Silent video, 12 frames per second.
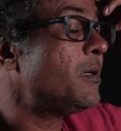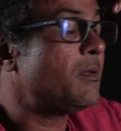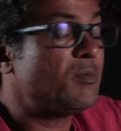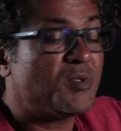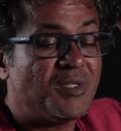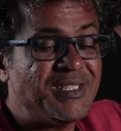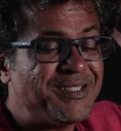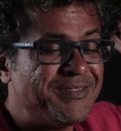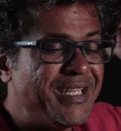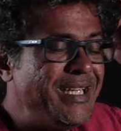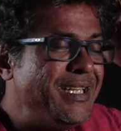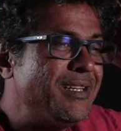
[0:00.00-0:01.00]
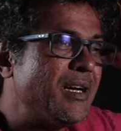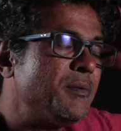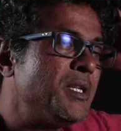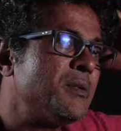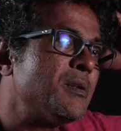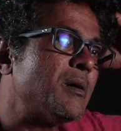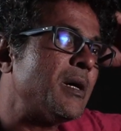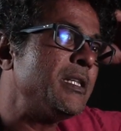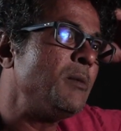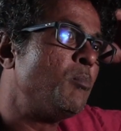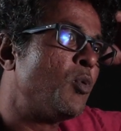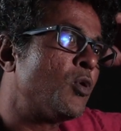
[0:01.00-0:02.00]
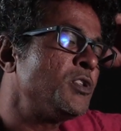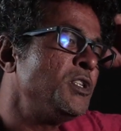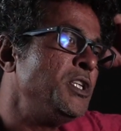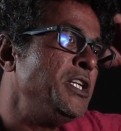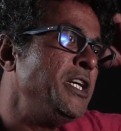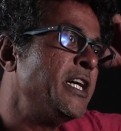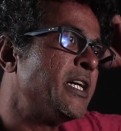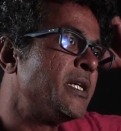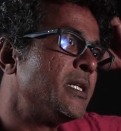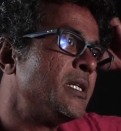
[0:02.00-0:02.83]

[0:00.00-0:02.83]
So it's a very, I think ports in India